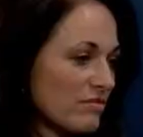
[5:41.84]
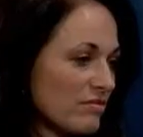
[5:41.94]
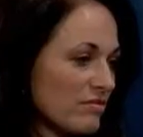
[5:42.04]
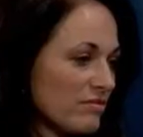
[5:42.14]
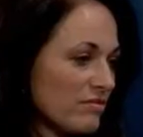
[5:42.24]

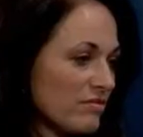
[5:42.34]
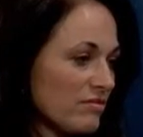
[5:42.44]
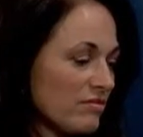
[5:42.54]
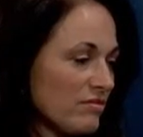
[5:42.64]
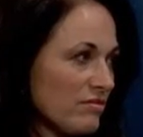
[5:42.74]

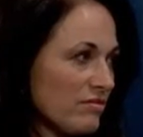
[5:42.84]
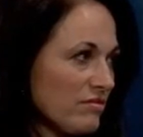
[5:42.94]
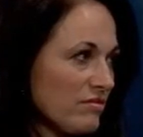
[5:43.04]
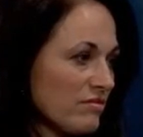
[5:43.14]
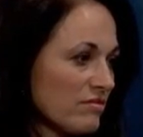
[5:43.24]

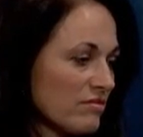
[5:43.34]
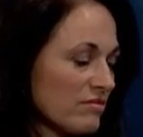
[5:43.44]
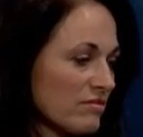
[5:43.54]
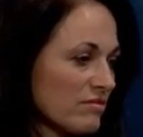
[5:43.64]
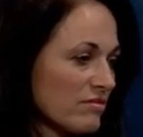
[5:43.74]

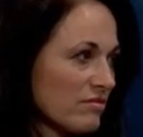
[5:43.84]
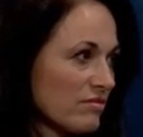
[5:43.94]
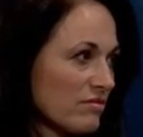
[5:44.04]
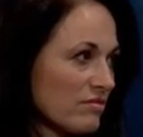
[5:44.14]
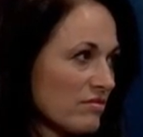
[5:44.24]

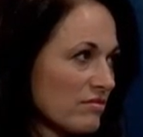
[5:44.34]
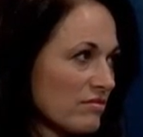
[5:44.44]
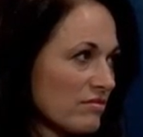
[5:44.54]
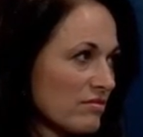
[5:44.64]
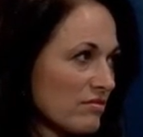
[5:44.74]

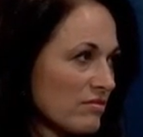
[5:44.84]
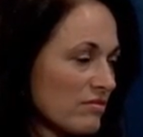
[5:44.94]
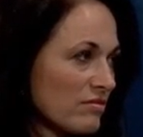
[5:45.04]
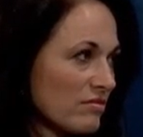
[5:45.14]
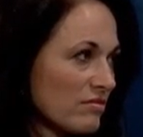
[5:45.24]

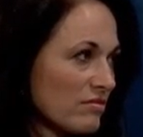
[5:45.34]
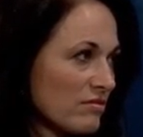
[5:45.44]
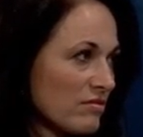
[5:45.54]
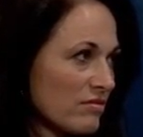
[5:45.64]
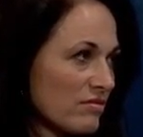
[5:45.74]

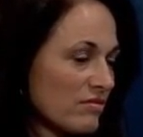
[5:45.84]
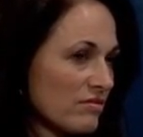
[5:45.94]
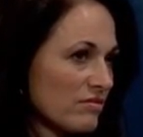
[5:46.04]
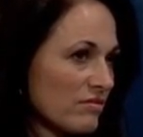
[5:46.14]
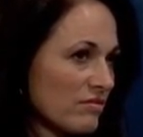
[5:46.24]

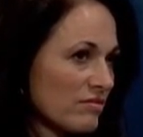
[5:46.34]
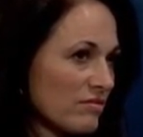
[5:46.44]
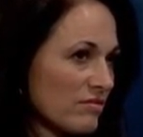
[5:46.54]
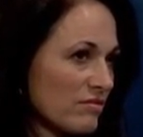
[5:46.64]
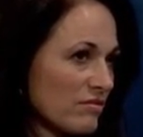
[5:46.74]

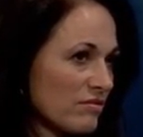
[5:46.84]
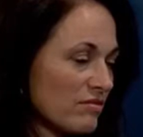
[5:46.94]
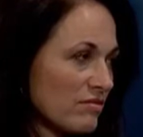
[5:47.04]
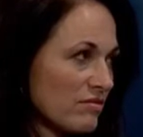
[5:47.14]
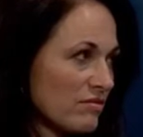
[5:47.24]

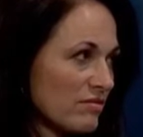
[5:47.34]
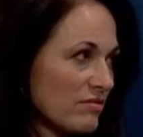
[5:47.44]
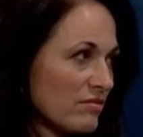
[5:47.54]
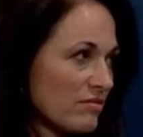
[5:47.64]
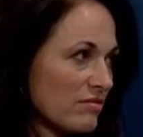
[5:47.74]

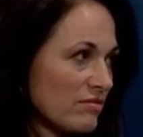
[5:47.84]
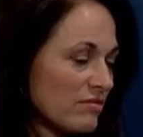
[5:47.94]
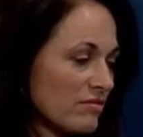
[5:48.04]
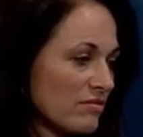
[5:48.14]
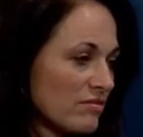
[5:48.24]

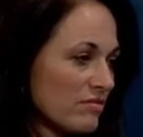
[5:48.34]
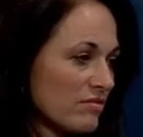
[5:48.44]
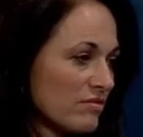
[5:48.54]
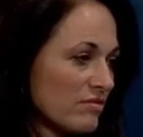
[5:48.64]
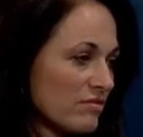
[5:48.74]

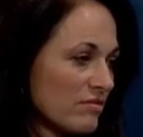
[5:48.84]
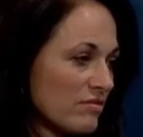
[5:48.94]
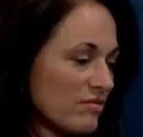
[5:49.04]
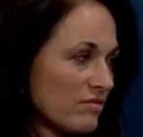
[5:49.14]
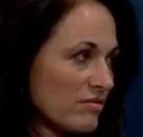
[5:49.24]

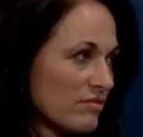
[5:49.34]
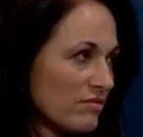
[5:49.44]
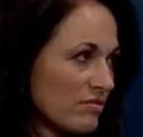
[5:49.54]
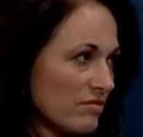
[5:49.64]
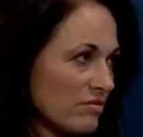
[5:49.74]
No words are spoken by the person on screen.